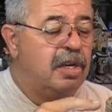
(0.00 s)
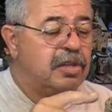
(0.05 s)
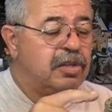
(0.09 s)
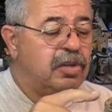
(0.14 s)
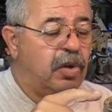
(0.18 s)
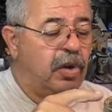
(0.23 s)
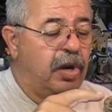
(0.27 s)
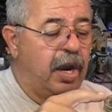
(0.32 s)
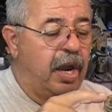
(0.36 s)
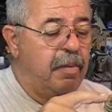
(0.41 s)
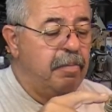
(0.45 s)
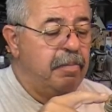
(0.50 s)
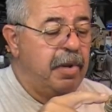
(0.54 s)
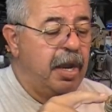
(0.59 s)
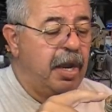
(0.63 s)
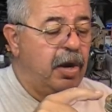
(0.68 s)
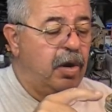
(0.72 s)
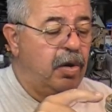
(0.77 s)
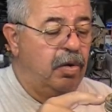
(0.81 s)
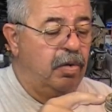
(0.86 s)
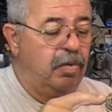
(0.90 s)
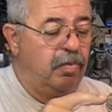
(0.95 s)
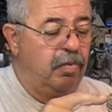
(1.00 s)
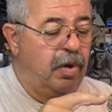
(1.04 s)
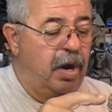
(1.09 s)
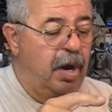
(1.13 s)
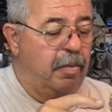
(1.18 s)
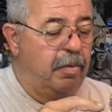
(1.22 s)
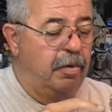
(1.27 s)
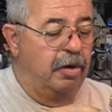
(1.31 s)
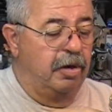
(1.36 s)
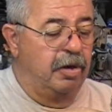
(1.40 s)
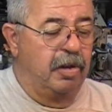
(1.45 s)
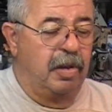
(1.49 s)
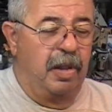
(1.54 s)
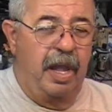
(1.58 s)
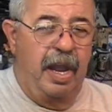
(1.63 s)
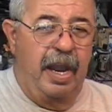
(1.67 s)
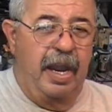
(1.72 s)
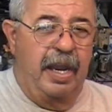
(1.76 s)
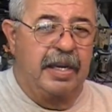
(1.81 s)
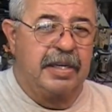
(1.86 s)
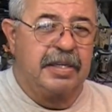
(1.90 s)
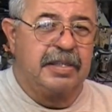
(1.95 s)
So I have got metal, rubber,
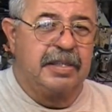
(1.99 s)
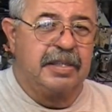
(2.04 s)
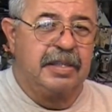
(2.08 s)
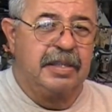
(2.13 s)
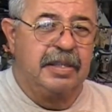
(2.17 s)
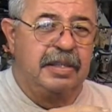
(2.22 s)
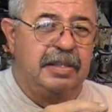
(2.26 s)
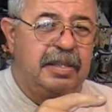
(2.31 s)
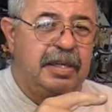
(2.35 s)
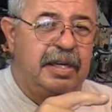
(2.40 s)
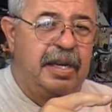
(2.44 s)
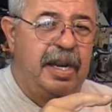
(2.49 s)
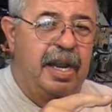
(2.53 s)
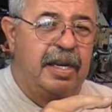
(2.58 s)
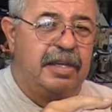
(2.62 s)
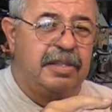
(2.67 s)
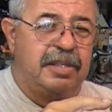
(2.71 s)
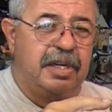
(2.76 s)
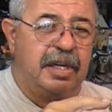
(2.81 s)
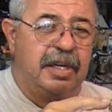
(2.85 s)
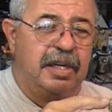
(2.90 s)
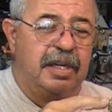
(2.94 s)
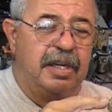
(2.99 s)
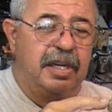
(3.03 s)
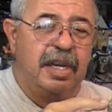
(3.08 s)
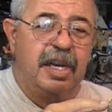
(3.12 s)
glass, denatured,